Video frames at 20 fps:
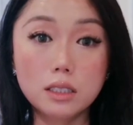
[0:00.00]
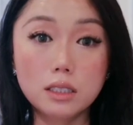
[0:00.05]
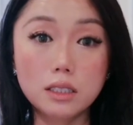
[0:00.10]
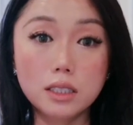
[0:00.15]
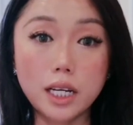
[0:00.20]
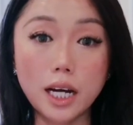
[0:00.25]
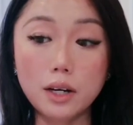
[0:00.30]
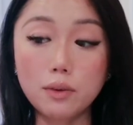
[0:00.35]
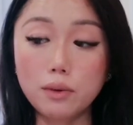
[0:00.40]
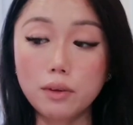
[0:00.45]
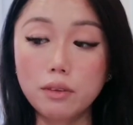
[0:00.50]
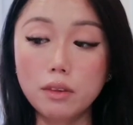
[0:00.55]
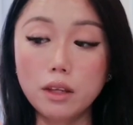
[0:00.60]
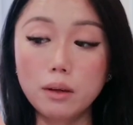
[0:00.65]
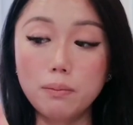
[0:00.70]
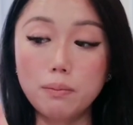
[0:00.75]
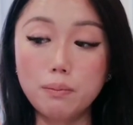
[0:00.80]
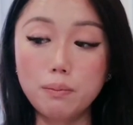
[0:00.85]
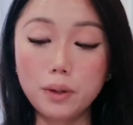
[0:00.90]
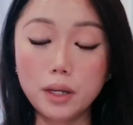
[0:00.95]
is that with
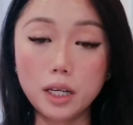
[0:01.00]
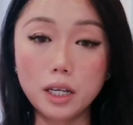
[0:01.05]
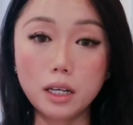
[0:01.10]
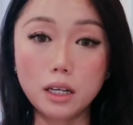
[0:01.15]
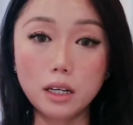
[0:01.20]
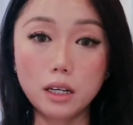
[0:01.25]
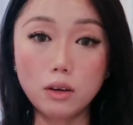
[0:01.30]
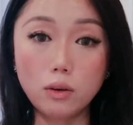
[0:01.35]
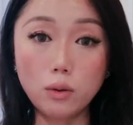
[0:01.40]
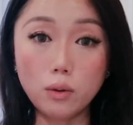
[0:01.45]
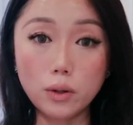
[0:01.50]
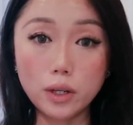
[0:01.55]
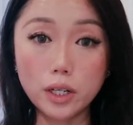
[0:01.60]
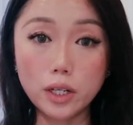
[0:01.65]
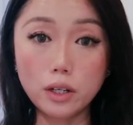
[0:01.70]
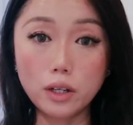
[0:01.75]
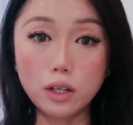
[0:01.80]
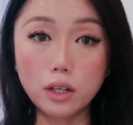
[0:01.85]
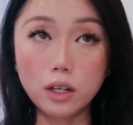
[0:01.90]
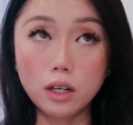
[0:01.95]
the Bee
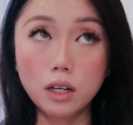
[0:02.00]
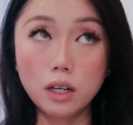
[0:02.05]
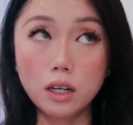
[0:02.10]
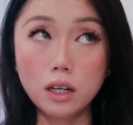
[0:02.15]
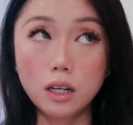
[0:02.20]
oil,